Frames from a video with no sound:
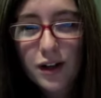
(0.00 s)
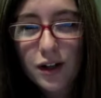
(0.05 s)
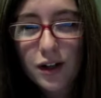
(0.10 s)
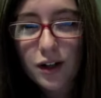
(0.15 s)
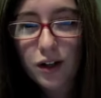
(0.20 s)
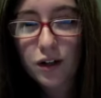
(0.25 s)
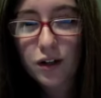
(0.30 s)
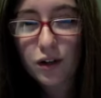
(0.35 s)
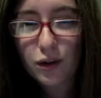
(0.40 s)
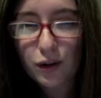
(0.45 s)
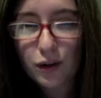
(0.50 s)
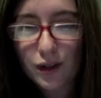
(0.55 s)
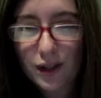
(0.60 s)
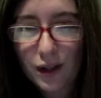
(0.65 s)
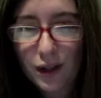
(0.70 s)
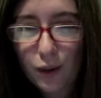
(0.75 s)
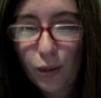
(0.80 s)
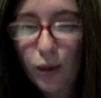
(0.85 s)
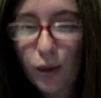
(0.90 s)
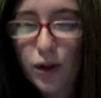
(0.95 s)
good and
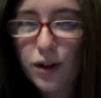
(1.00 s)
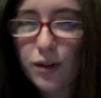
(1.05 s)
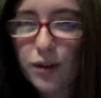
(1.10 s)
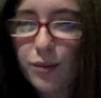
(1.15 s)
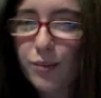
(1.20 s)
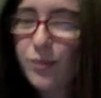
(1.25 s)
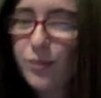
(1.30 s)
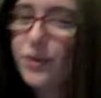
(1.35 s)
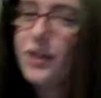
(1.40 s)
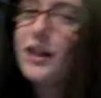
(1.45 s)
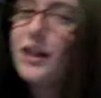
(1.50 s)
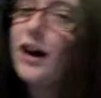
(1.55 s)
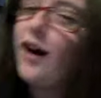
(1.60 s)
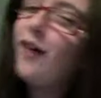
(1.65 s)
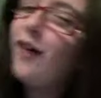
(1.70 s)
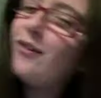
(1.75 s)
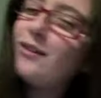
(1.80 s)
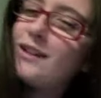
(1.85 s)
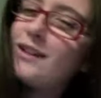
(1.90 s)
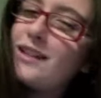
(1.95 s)
I want to be
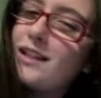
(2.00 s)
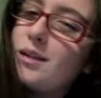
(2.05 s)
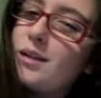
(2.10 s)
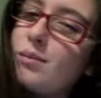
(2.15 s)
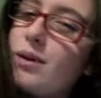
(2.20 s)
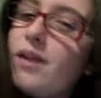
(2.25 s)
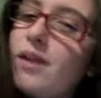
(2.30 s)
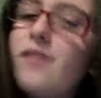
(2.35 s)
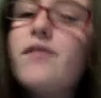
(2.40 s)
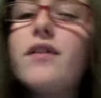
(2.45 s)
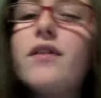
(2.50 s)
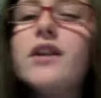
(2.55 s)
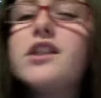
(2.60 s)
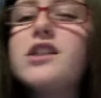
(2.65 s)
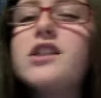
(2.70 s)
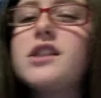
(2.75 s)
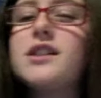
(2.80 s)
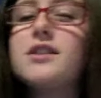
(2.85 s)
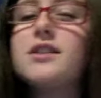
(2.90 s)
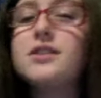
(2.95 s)
confident in my French
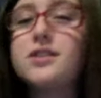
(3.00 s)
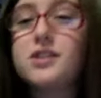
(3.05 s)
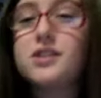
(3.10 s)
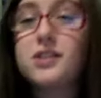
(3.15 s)
skills so